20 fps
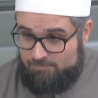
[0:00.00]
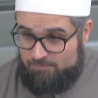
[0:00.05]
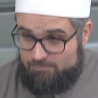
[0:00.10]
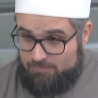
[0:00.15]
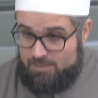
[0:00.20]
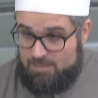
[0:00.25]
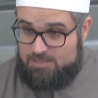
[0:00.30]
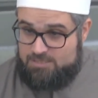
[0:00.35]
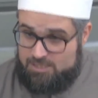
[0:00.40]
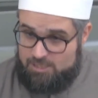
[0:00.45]

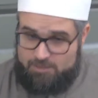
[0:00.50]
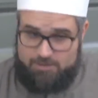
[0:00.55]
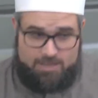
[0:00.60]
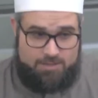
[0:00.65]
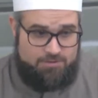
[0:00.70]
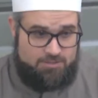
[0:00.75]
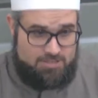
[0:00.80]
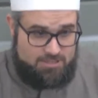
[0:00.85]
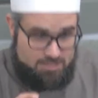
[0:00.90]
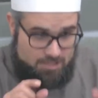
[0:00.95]
In Syria,
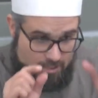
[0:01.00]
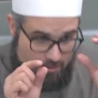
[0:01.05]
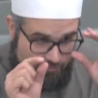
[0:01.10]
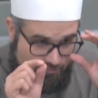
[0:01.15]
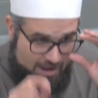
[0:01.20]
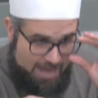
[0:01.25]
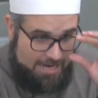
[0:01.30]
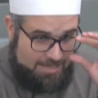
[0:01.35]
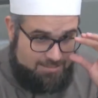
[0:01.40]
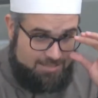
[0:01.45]
this is a
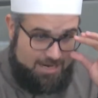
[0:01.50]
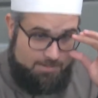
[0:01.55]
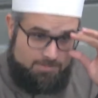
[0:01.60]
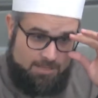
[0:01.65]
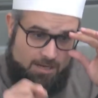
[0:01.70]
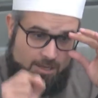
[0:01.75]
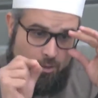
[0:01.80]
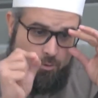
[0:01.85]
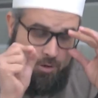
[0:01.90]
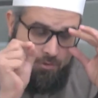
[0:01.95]
fact. I'm
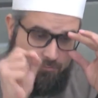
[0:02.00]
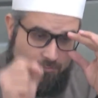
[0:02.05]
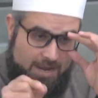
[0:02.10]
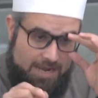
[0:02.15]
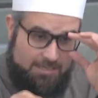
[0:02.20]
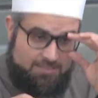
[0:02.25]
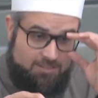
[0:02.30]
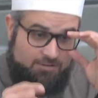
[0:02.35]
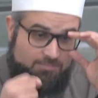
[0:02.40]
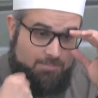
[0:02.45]
telling you a
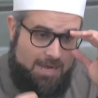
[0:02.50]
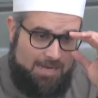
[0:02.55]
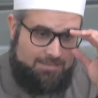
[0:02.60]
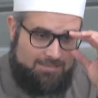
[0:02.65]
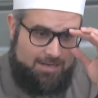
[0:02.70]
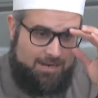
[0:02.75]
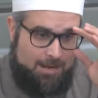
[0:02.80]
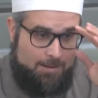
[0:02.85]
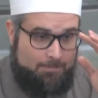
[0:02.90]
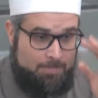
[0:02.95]
fact of my
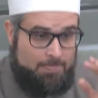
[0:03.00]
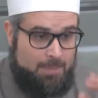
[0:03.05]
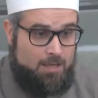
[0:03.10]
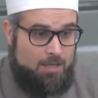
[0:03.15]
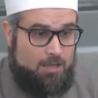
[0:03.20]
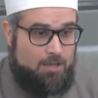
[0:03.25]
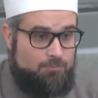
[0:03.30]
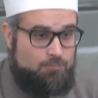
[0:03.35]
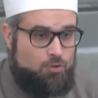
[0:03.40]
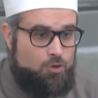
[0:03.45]
time.
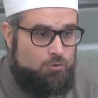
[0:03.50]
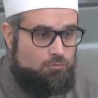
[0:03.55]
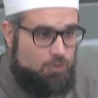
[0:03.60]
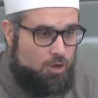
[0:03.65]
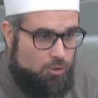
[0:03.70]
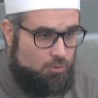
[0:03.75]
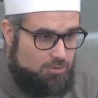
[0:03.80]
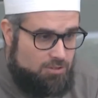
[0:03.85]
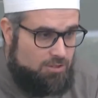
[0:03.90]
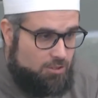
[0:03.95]
If you
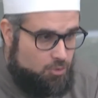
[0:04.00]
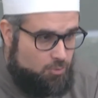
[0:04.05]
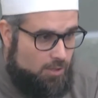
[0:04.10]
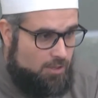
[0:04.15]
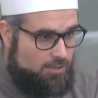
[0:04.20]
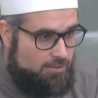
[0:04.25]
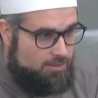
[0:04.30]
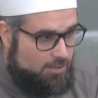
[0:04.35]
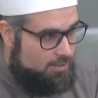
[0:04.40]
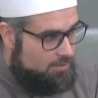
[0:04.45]
wrote the
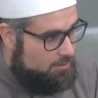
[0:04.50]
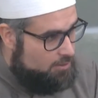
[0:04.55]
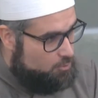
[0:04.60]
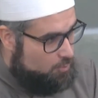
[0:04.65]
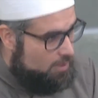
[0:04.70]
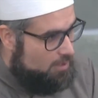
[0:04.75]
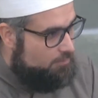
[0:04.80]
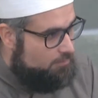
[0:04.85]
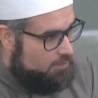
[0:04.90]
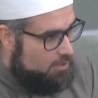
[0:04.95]

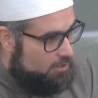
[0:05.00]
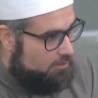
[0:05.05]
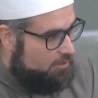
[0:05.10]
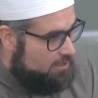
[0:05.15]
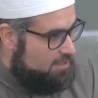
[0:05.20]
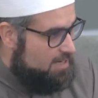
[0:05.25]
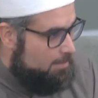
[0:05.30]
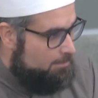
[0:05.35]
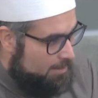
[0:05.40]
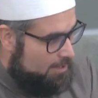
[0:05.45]
12th year
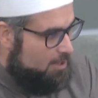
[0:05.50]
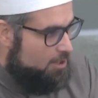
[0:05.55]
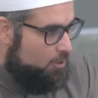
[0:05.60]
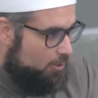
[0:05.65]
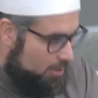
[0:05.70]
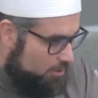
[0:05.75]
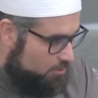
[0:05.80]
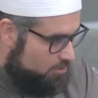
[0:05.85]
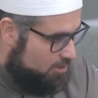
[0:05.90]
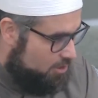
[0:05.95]
exam,
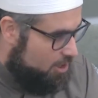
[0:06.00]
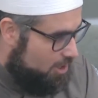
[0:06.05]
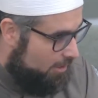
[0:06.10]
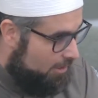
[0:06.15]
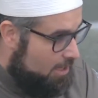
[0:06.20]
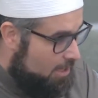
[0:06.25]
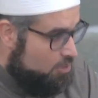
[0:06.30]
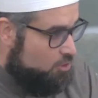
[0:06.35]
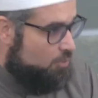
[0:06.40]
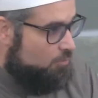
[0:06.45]
baccalaureate I used to call
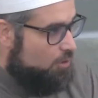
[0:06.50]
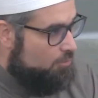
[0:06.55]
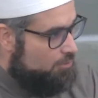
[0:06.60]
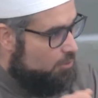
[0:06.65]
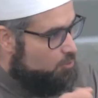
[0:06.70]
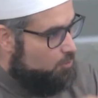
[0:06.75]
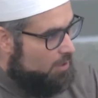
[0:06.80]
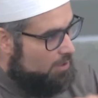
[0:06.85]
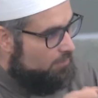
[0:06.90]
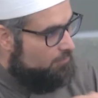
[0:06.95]
it. So you wrote the
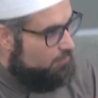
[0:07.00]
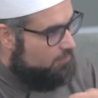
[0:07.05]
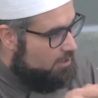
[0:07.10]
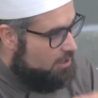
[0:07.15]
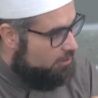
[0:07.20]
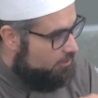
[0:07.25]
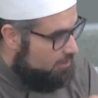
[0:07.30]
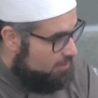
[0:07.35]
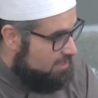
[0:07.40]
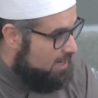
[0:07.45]
12th
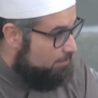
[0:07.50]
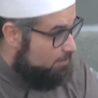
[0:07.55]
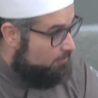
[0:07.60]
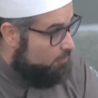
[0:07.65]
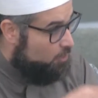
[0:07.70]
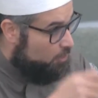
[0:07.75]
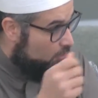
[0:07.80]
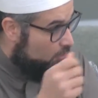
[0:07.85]
year exam before you go